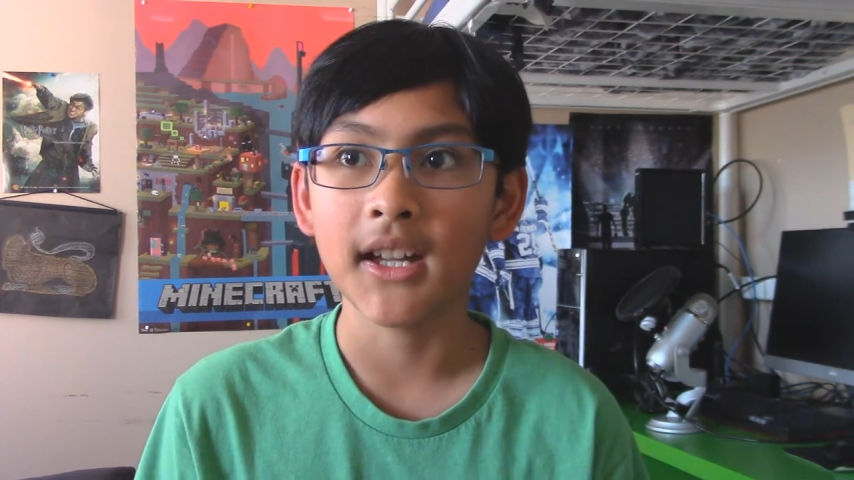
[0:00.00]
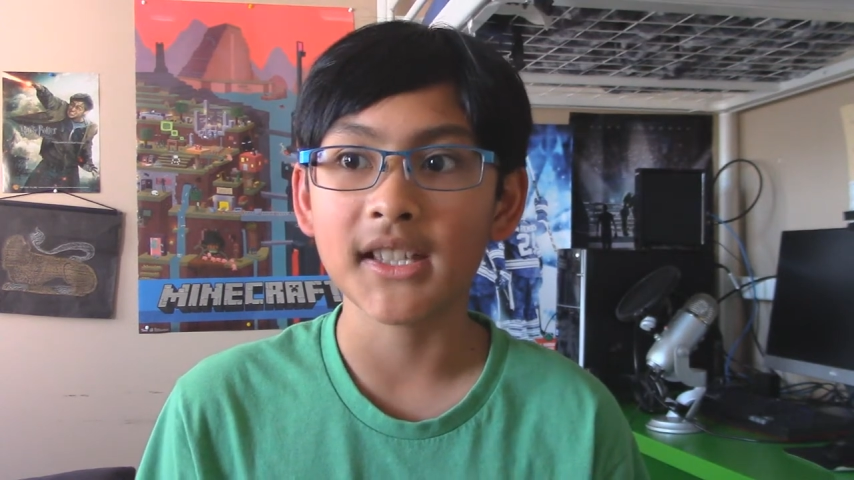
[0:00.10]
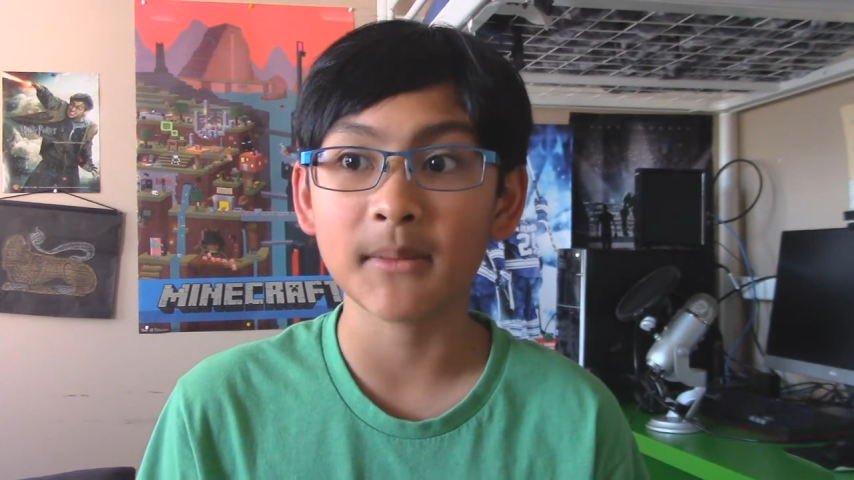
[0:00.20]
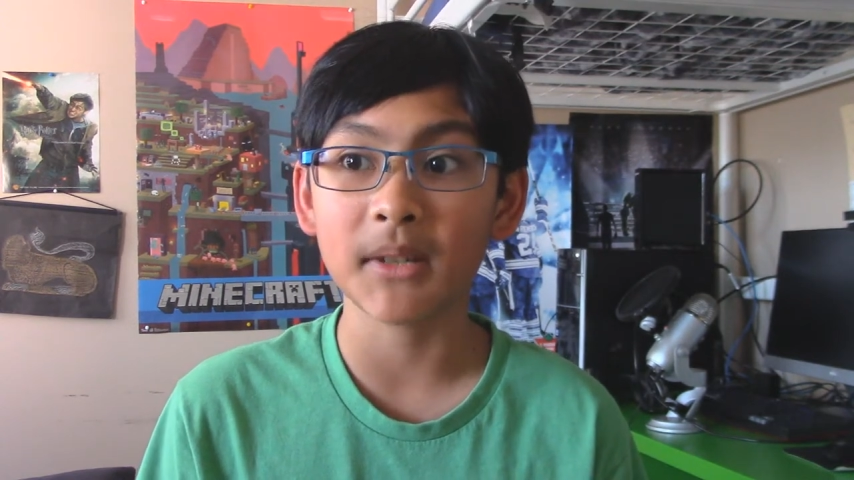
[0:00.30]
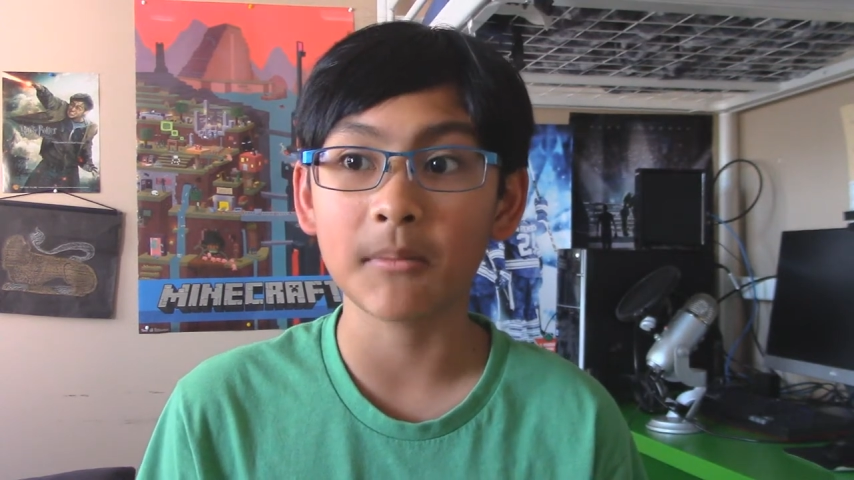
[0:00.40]

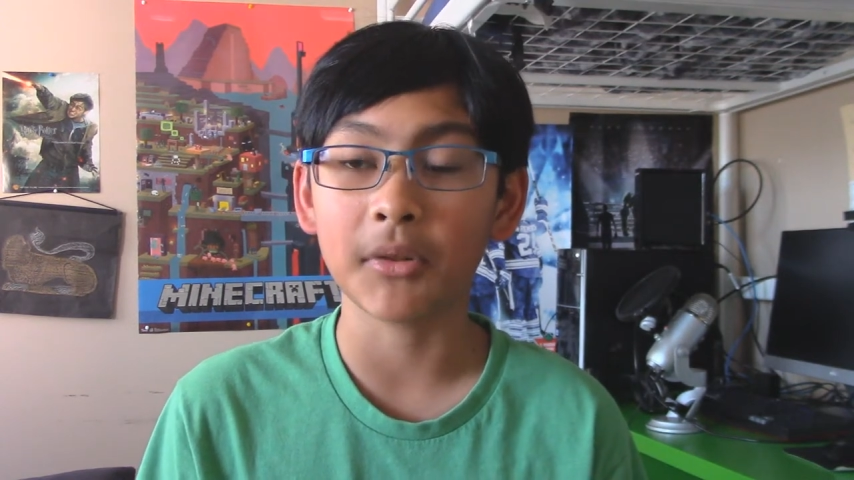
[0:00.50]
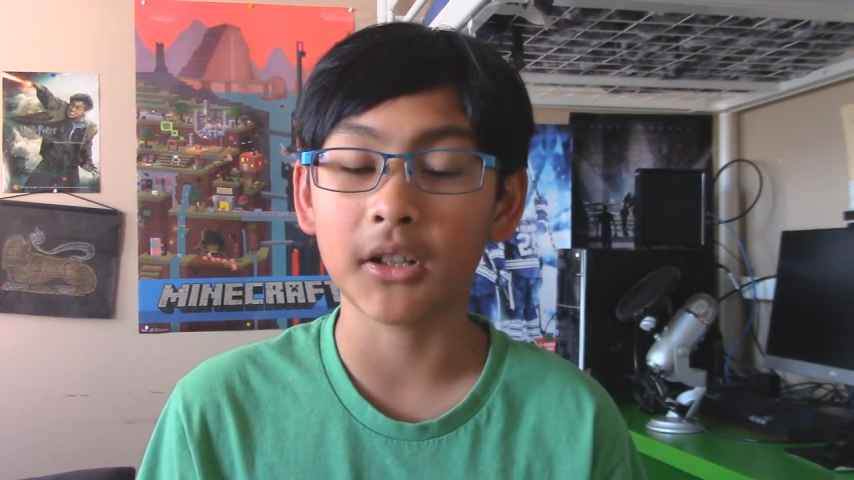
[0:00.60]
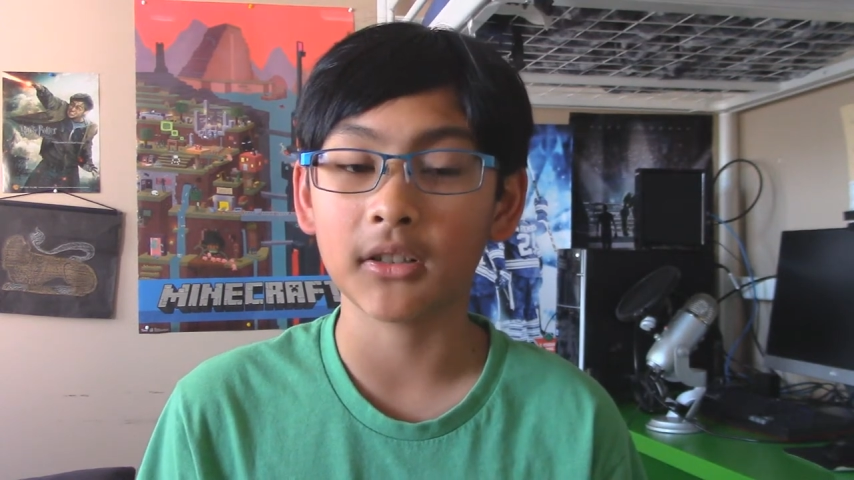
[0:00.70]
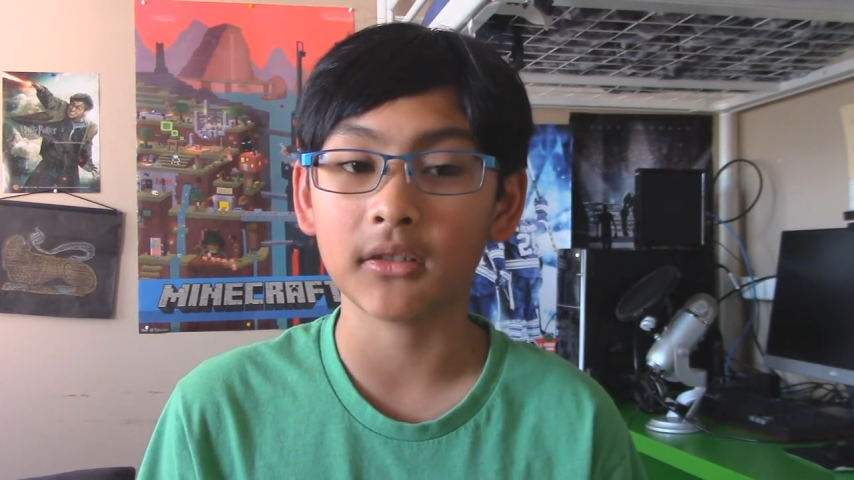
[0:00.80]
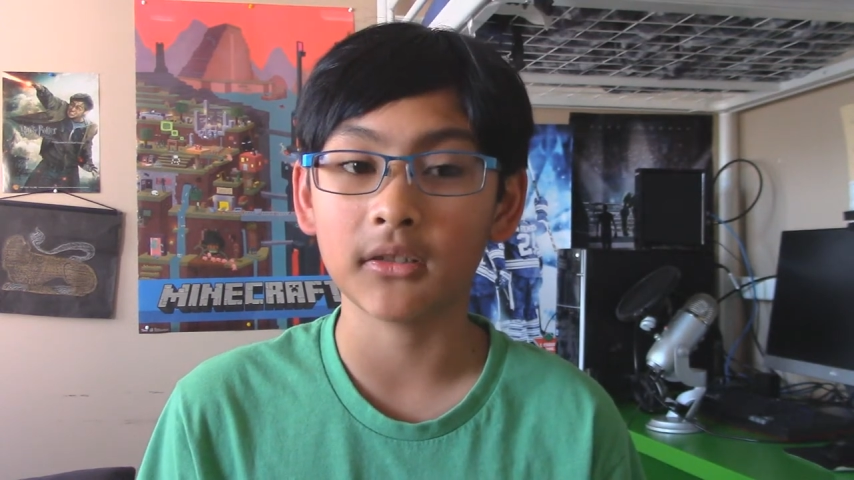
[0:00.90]
it's a big
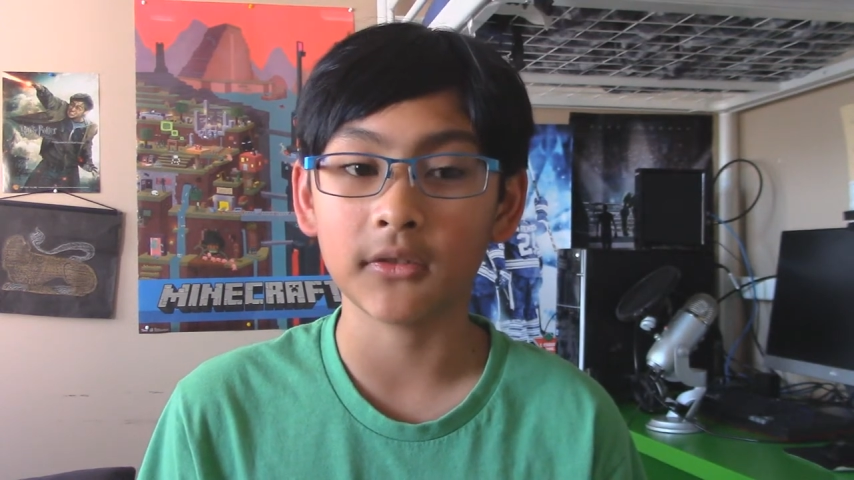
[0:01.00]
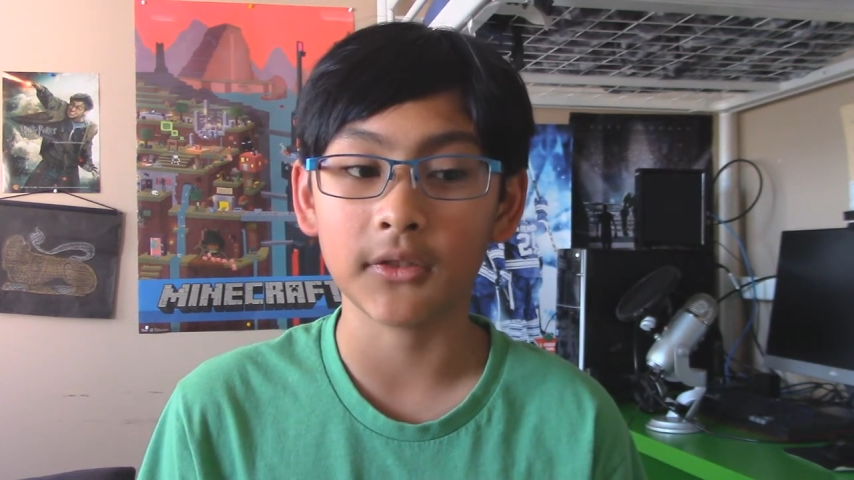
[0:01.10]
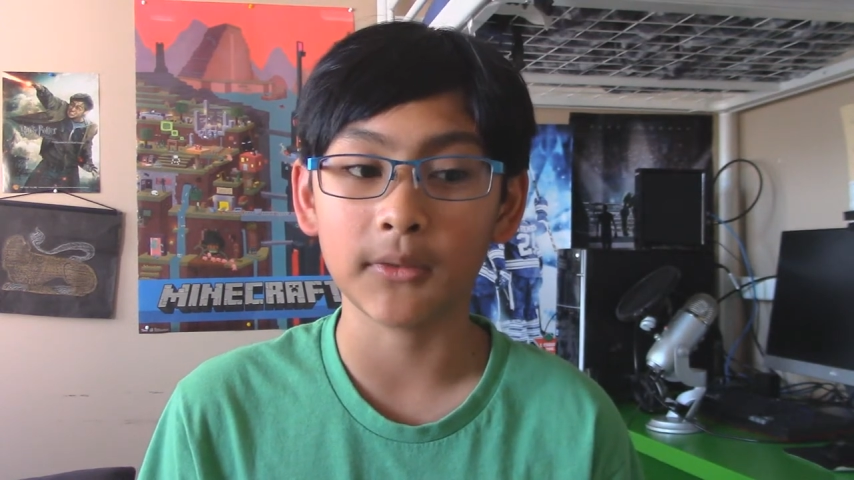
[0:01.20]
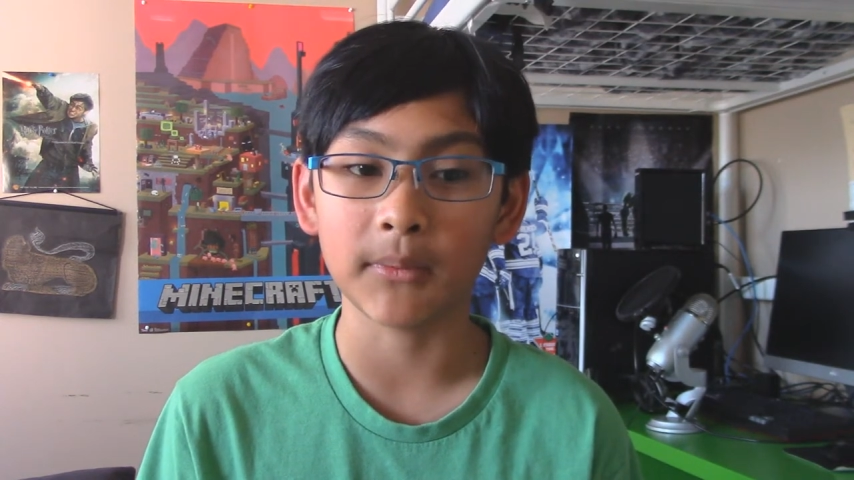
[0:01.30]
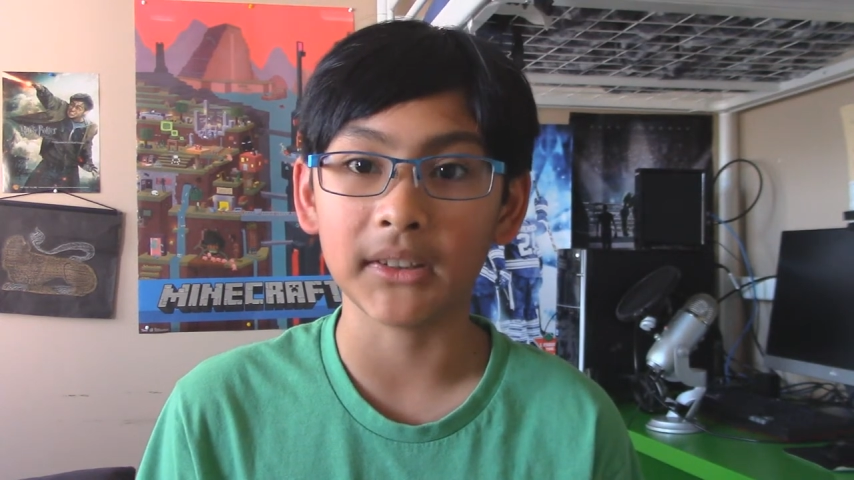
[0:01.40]
part
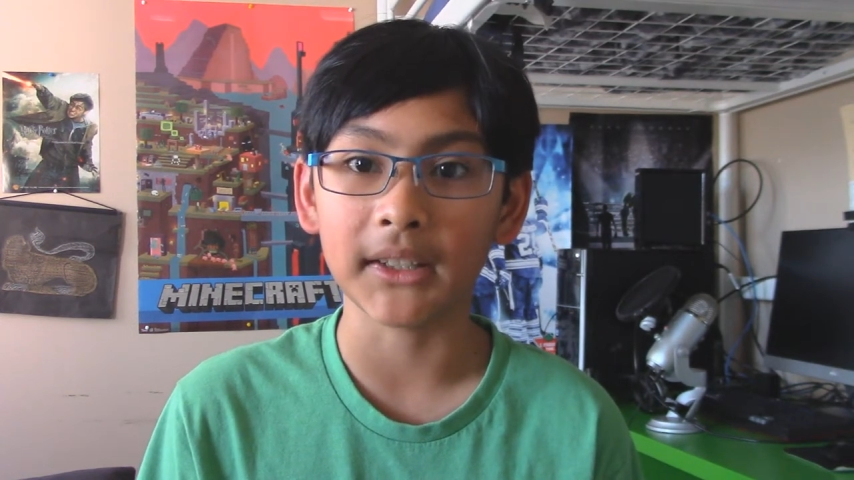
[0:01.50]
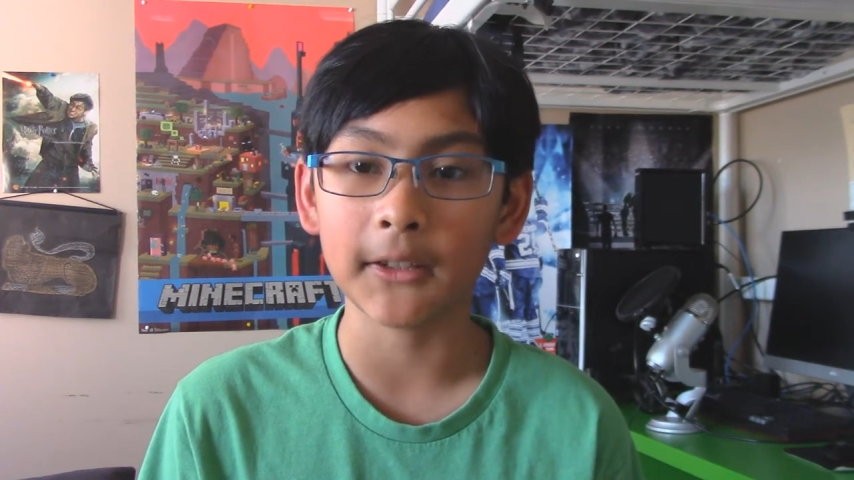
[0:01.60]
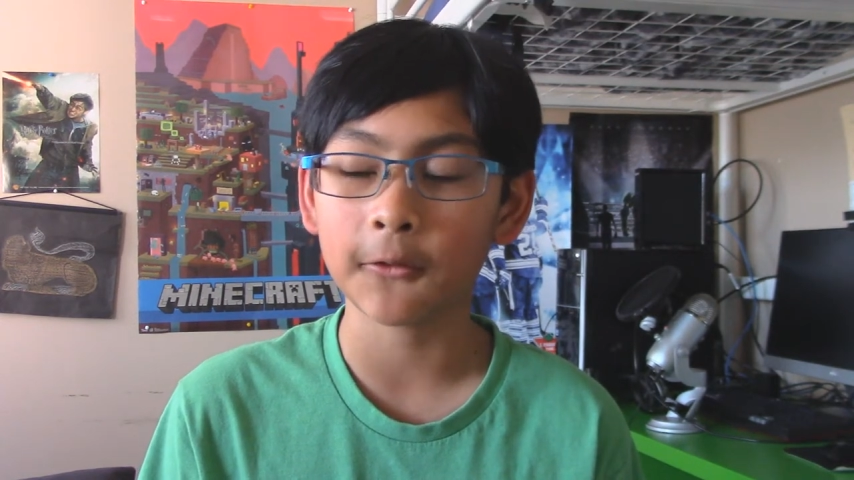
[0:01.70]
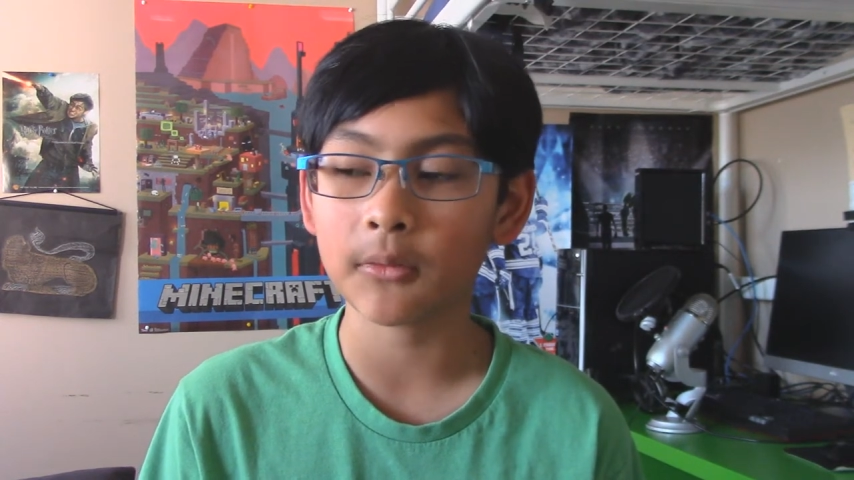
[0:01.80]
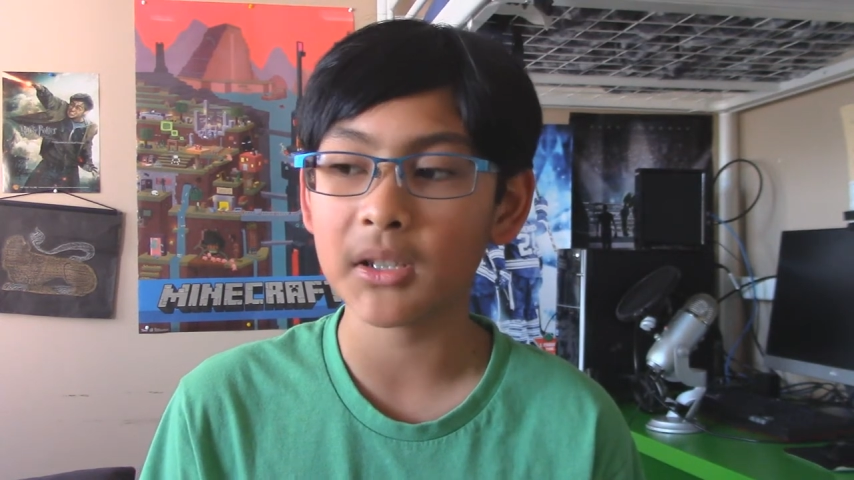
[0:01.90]
of my
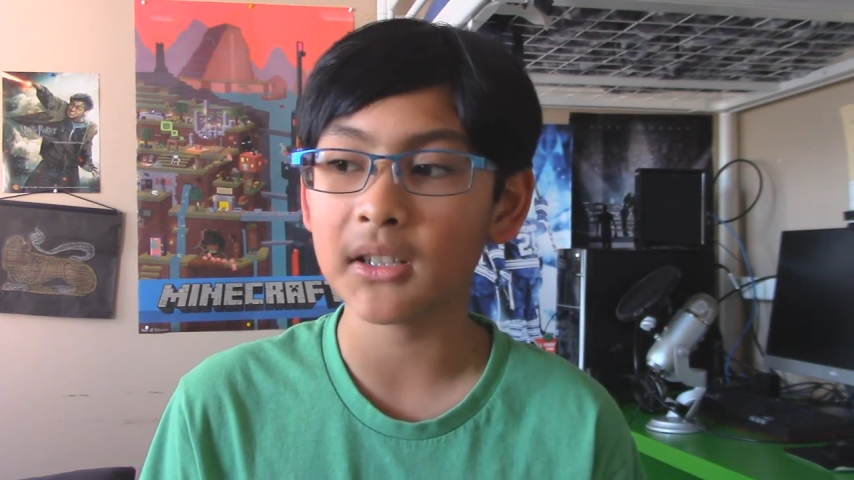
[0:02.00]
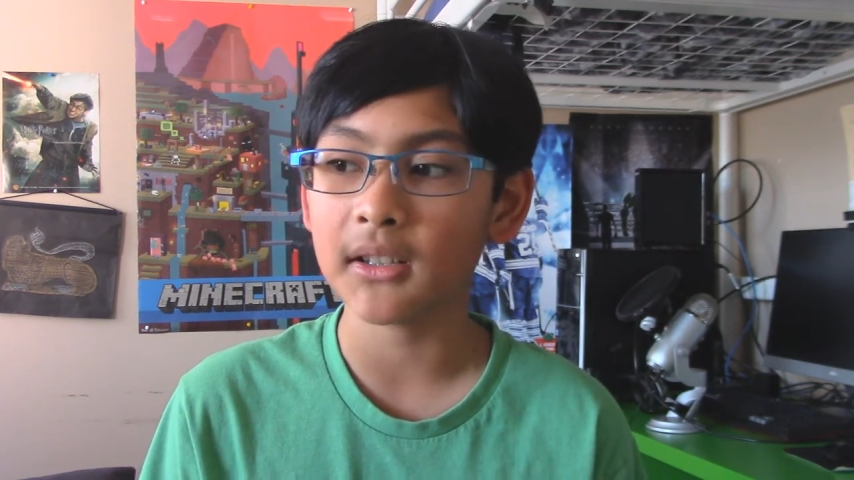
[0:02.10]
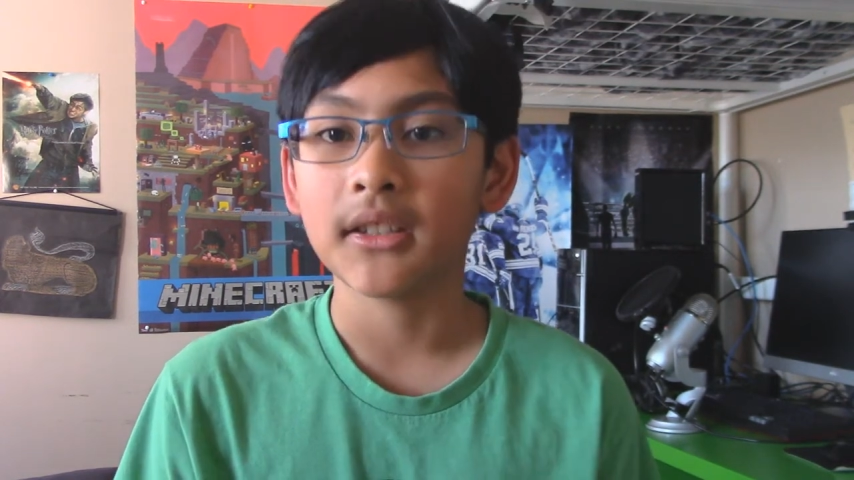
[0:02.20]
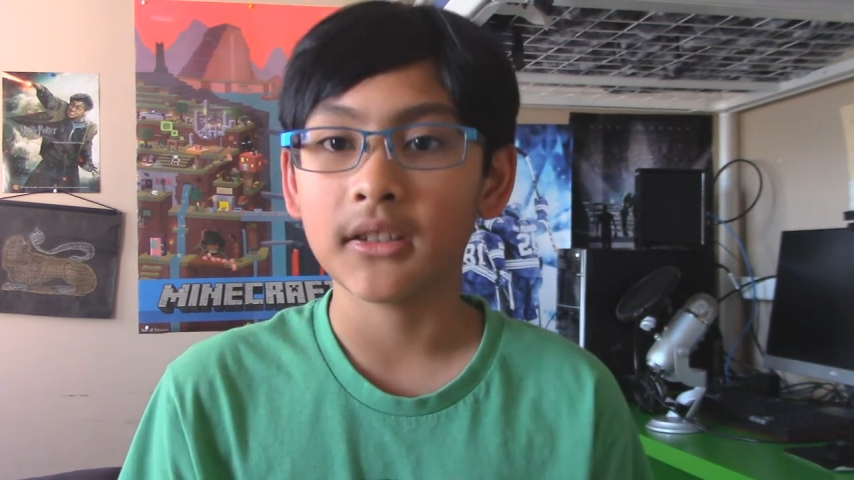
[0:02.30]
life for me.